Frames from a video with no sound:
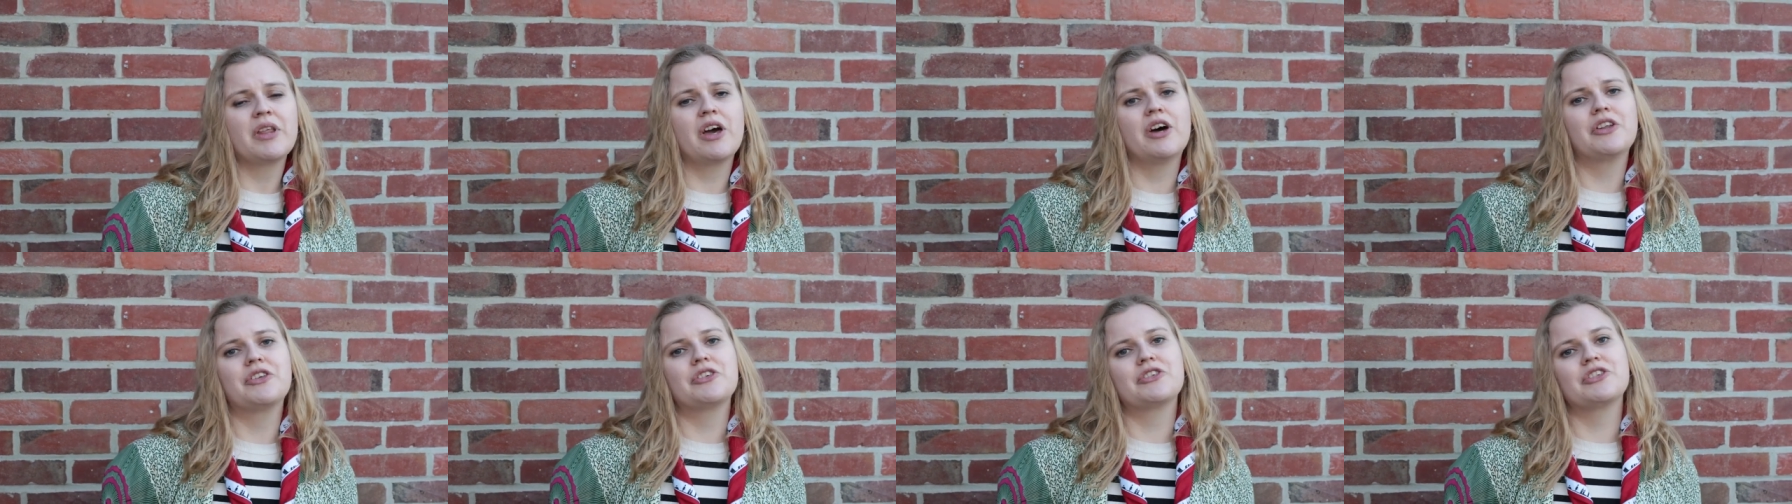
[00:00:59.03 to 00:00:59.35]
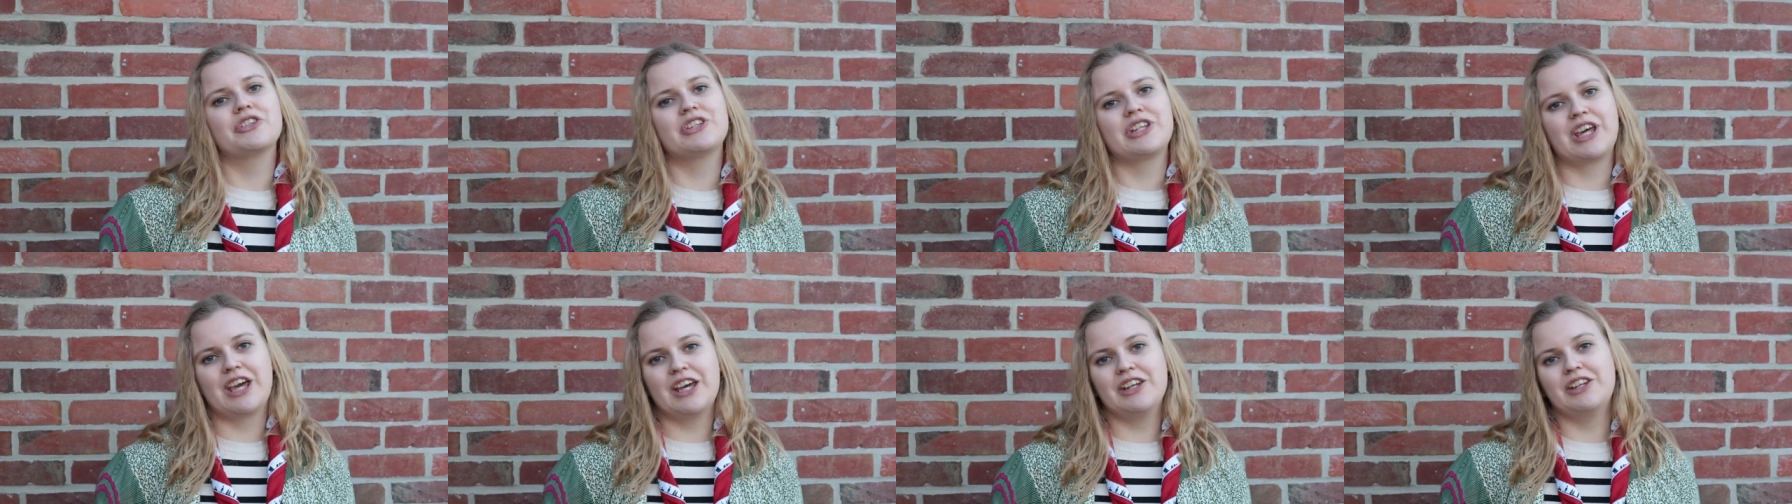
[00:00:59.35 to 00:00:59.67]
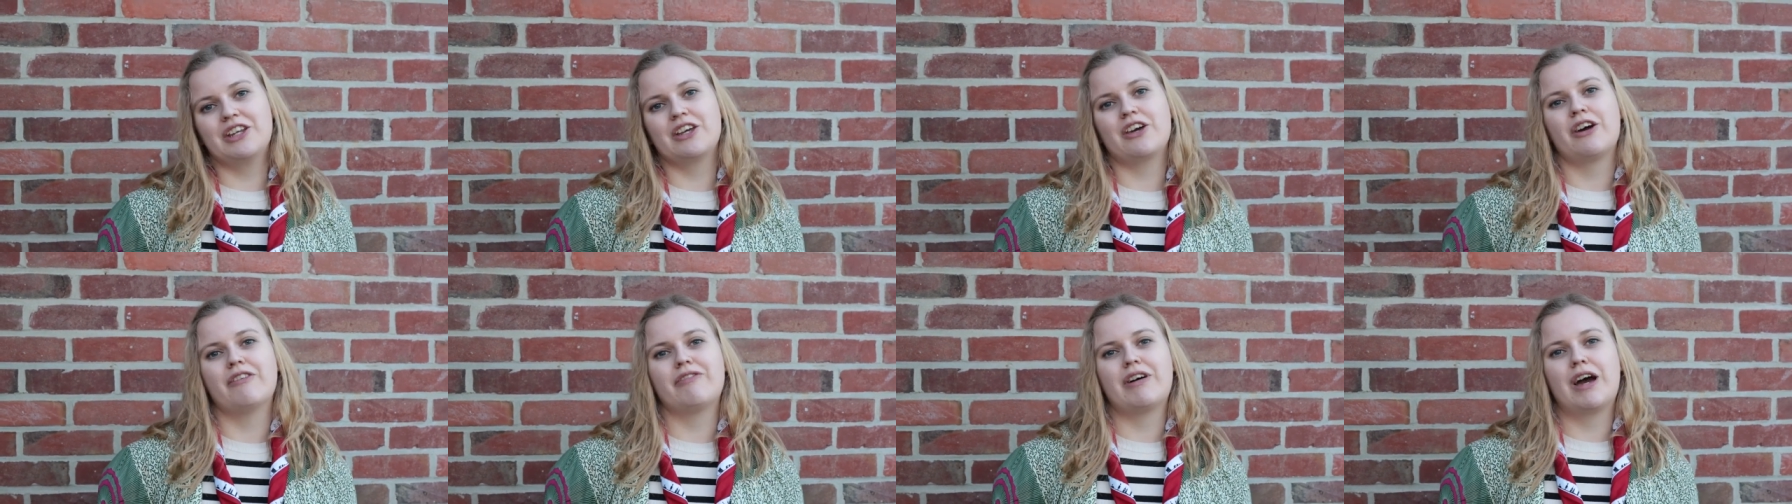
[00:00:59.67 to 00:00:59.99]

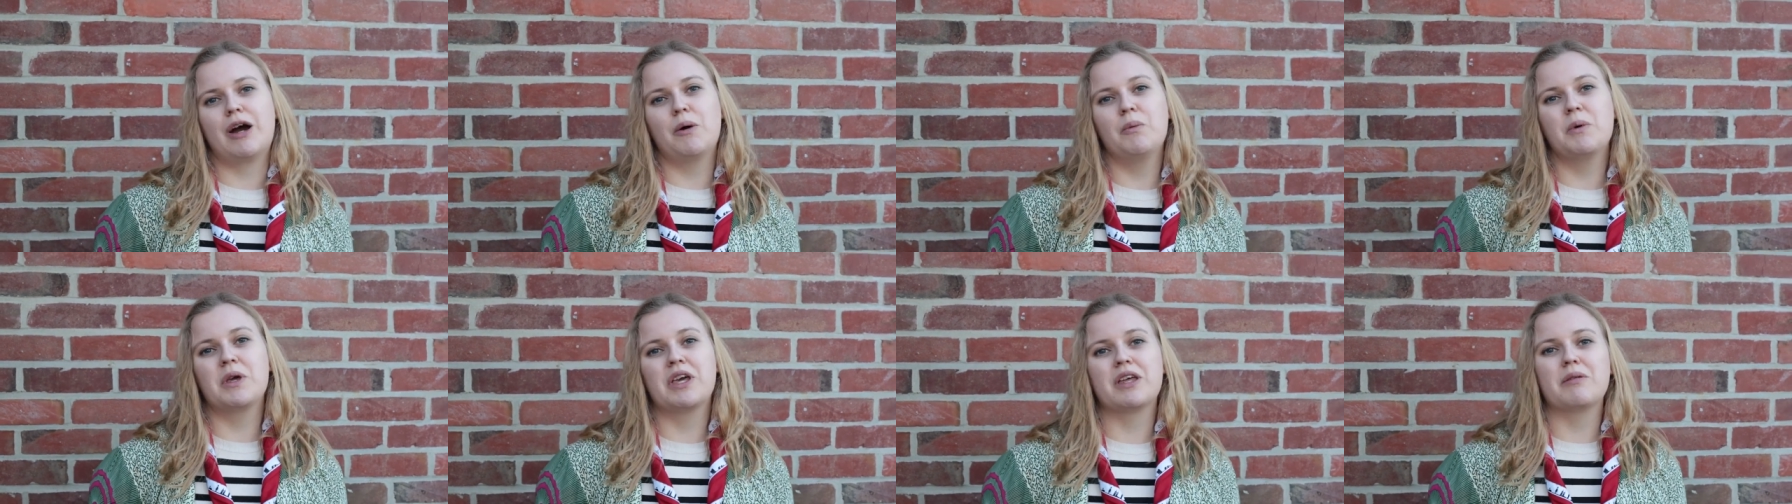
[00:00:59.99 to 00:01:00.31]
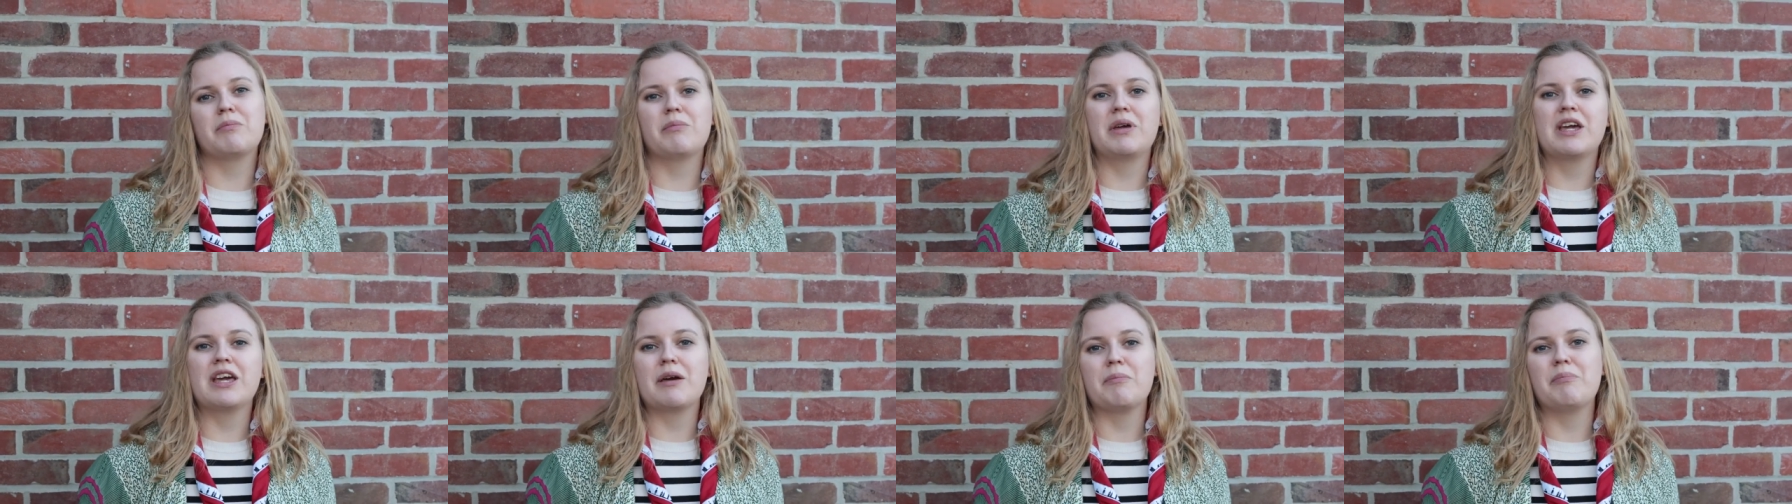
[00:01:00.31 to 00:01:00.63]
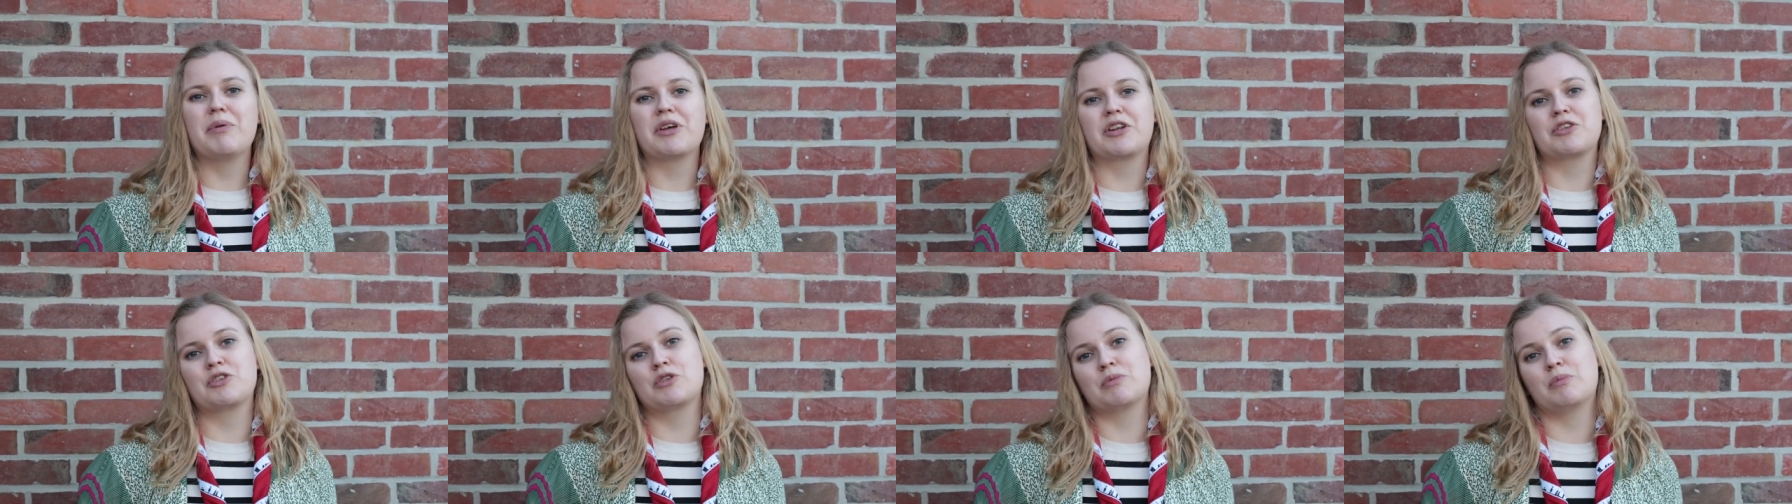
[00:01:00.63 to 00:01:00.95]
understanding of how we can make a
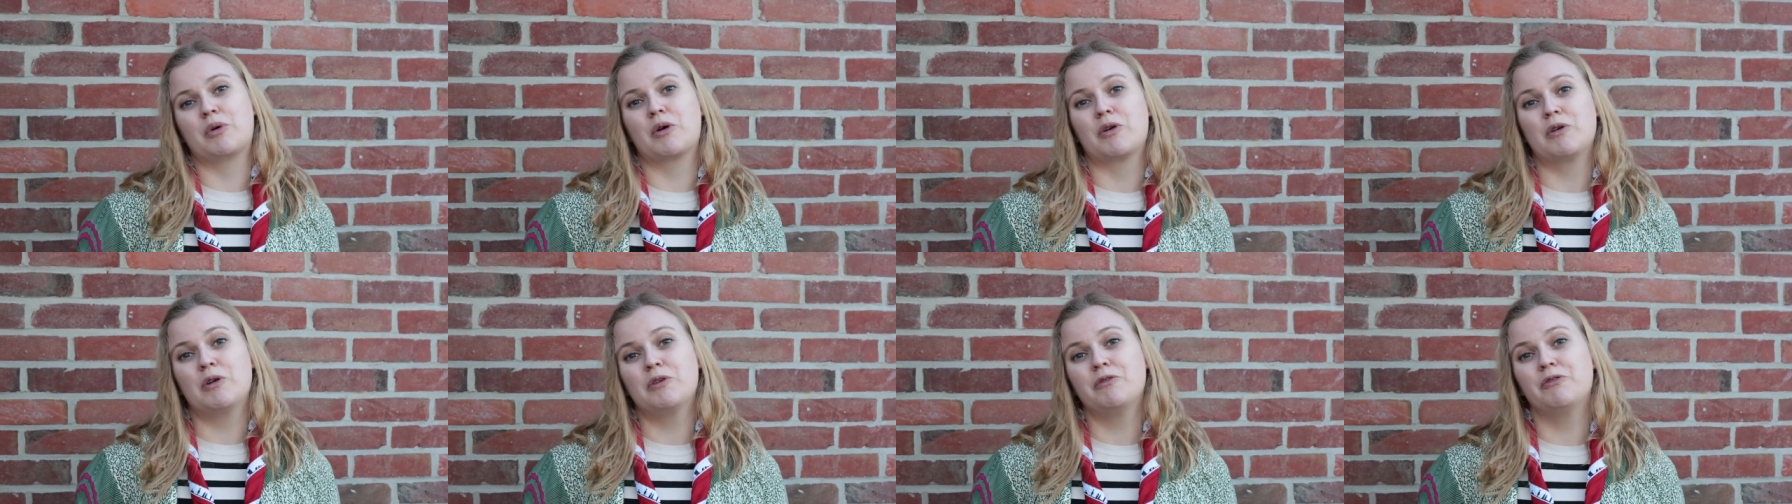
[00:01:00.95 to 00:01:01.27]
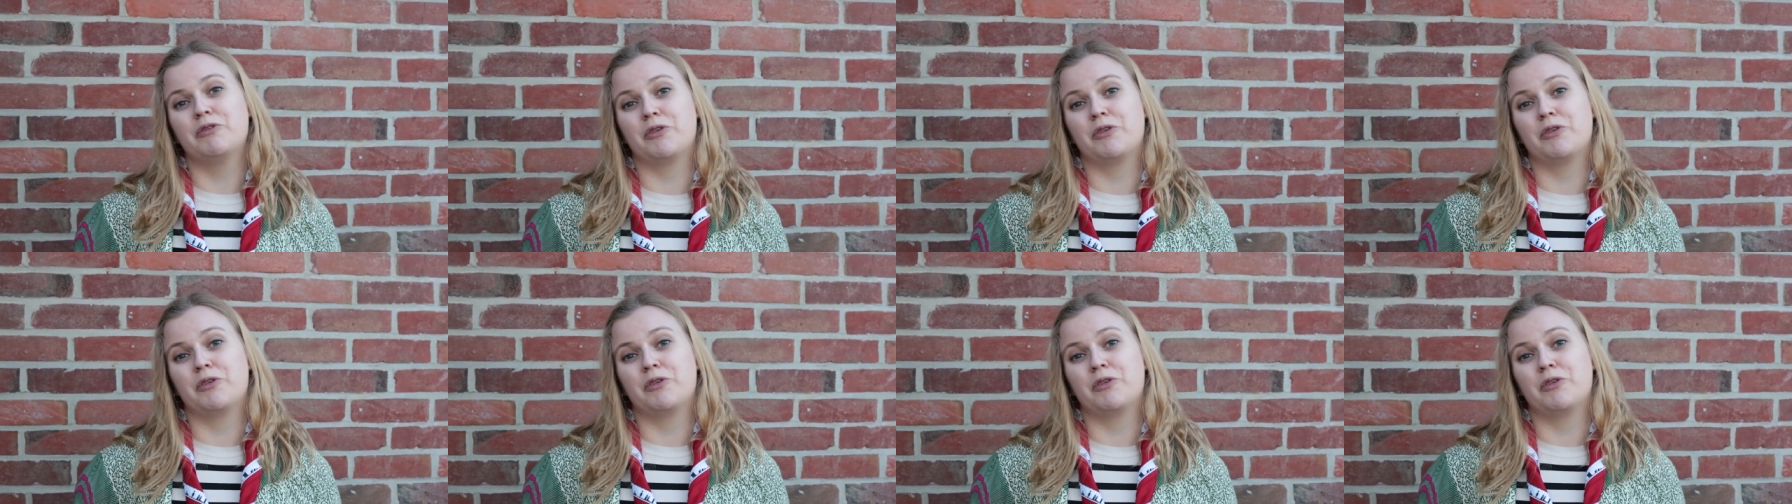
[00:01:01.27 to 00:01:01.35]
better tomorrow